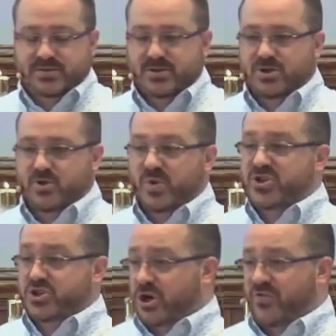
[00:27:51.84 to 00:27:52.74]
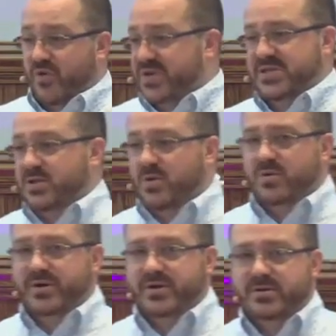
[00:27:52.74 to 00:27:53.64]
We serve a risen Lord.
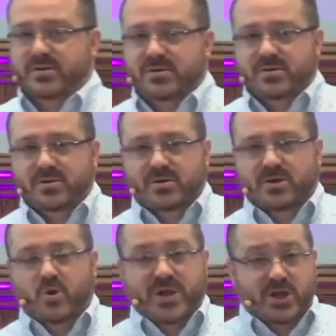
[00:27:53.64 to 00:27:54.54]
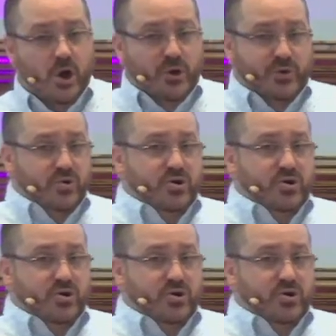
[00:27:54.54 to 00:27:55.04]
We go through Good